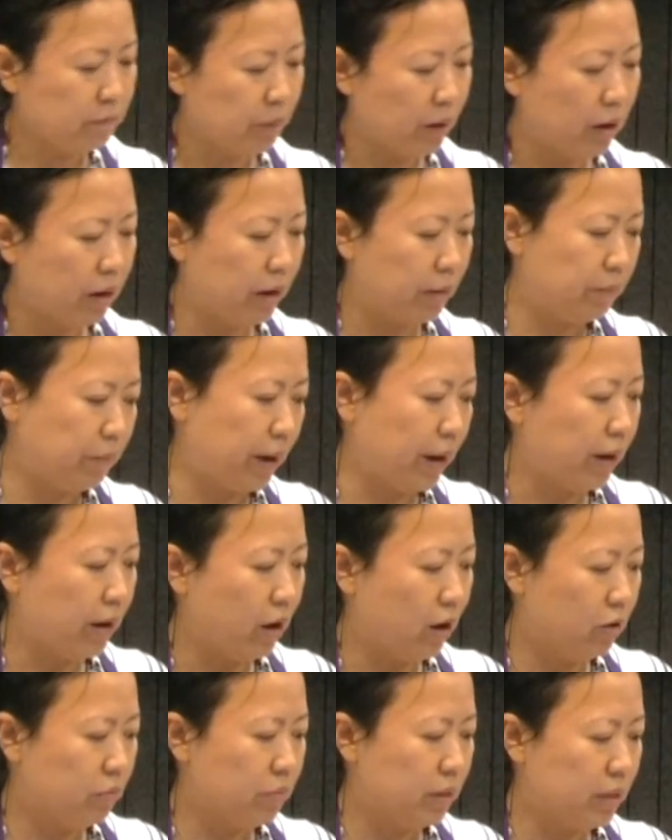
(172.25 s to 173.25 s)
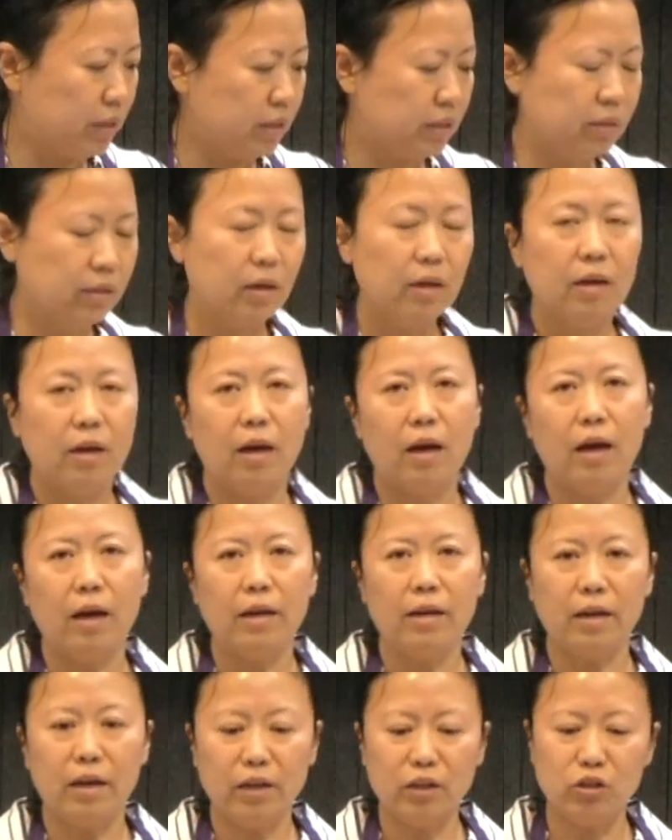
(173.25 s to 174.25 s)
but by all means, I
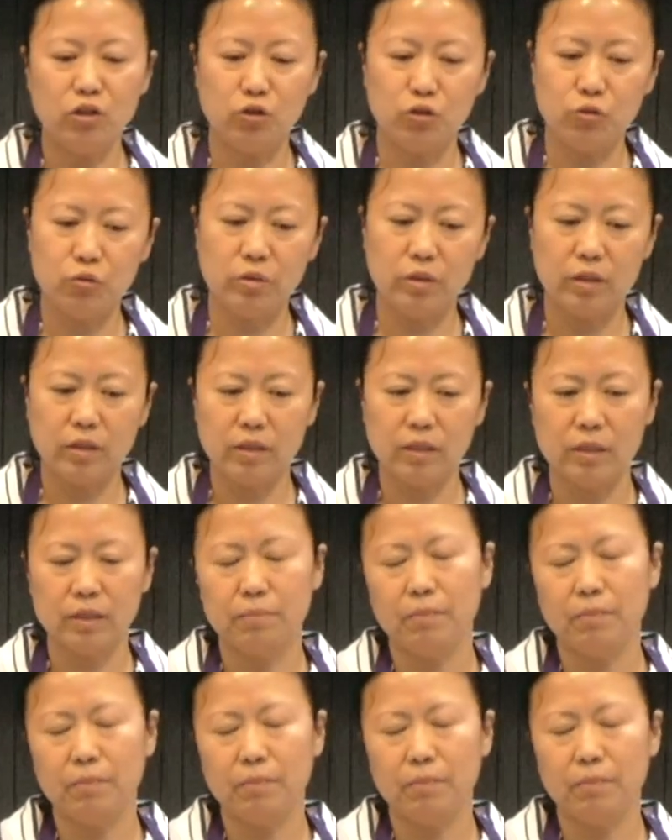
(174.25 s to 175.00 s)
like to do this.